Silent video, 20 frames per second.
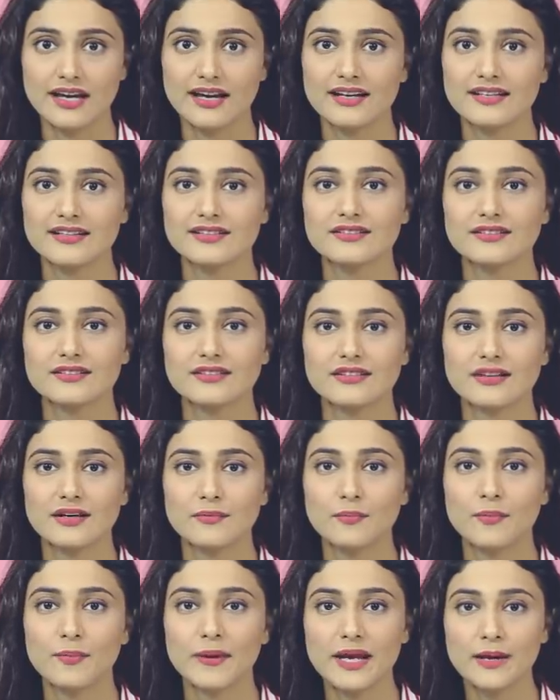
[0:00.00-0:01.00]
and
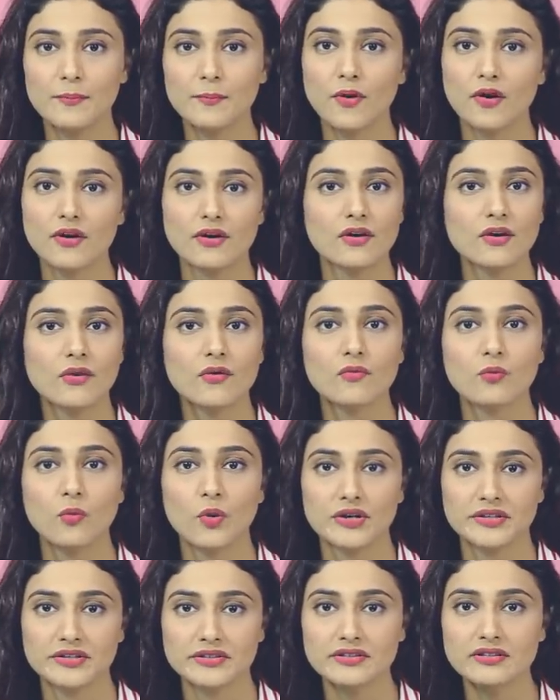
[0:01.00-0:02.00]
a big bottle of
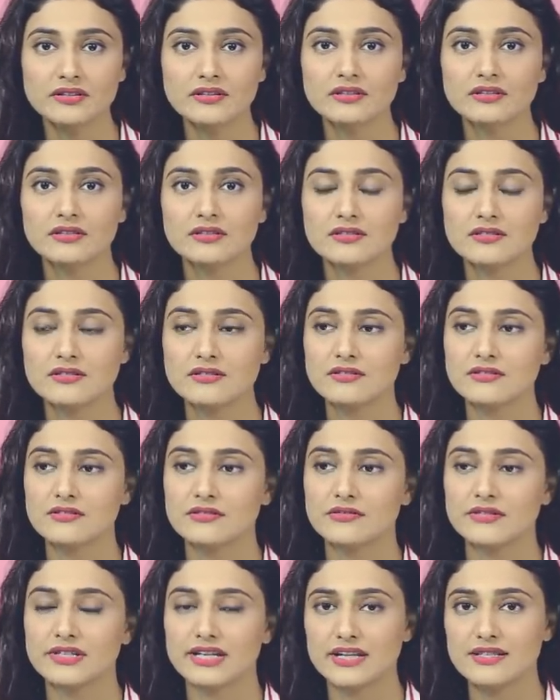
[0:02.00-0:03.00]
water
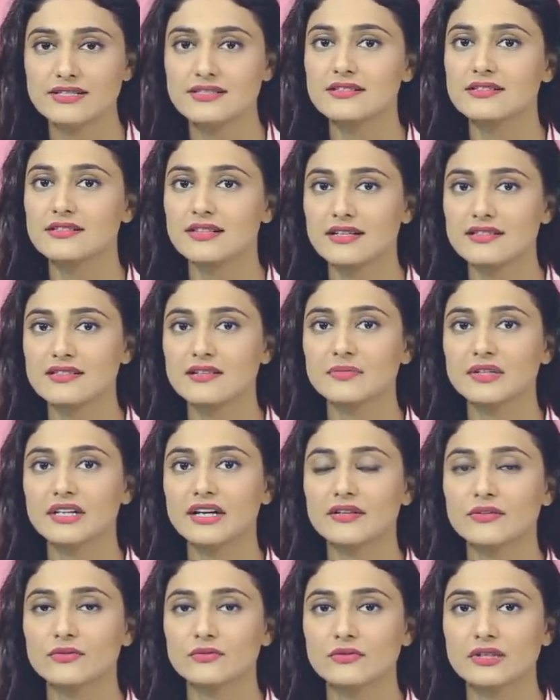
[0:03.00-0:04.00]
so yes that's
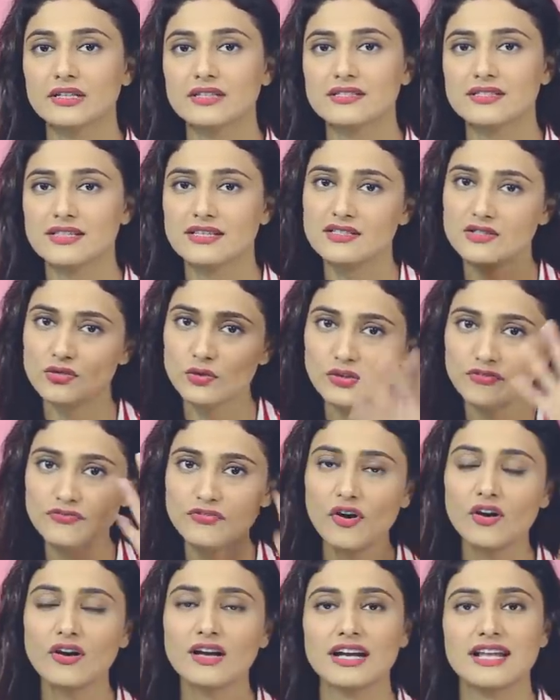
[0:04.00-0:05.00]
something i do it's it's good
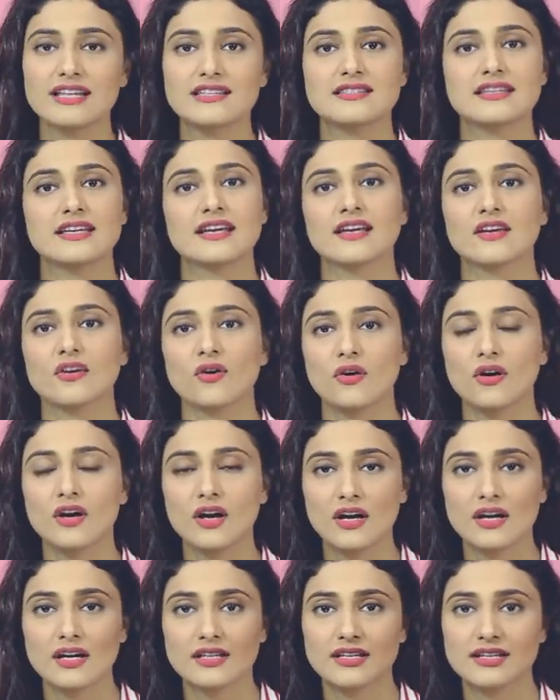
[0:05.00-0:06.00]
for cleansing your
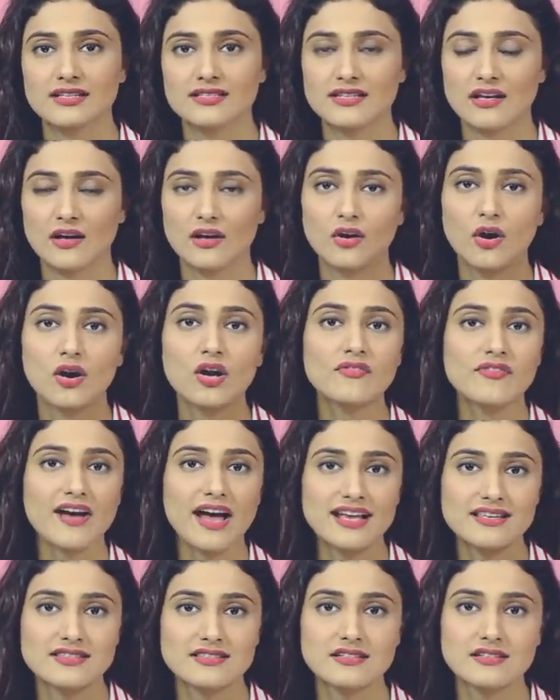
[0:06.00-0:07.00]
there's a lot of
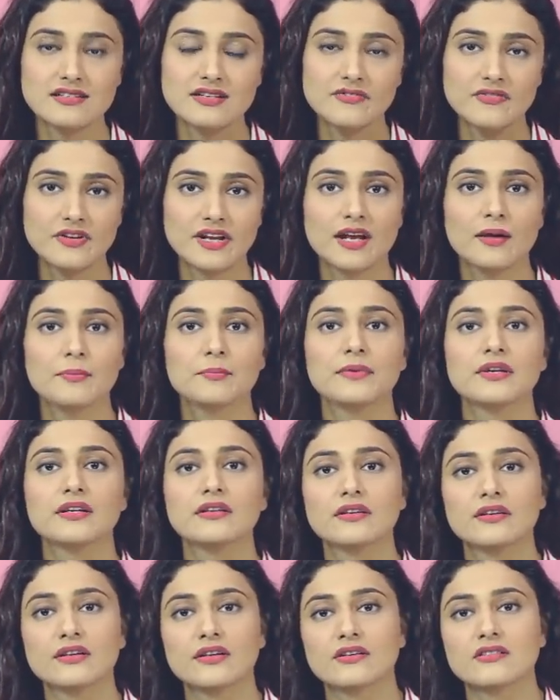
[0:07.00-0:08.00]
acid
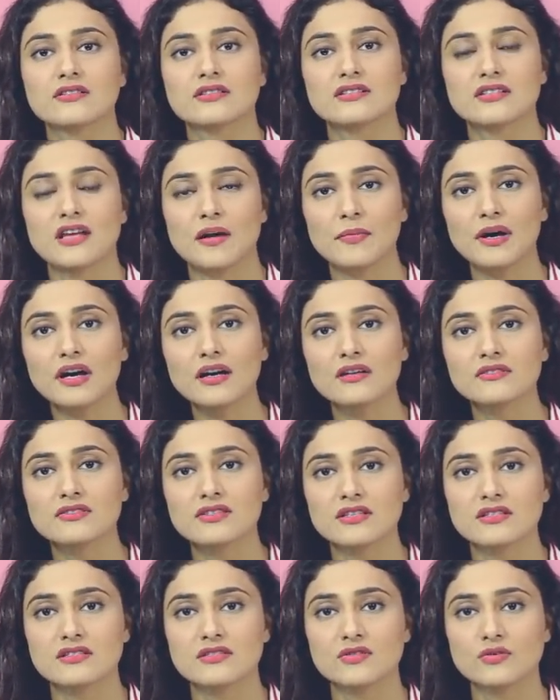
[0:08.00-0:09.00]
development in your stomach
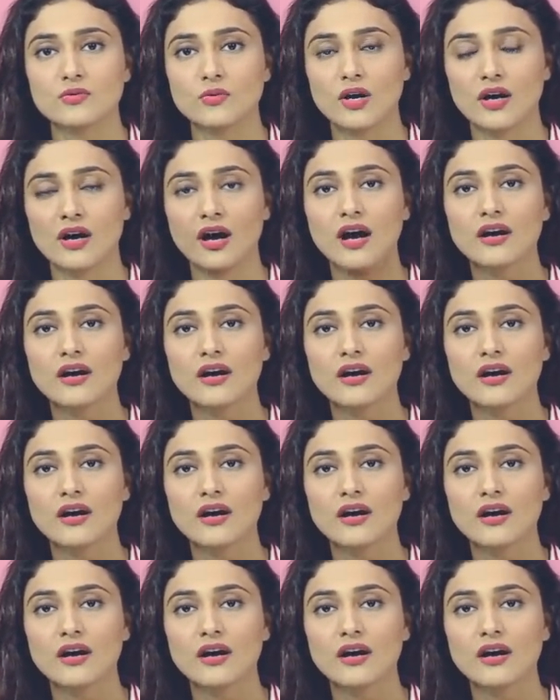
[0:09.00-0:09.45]
since you are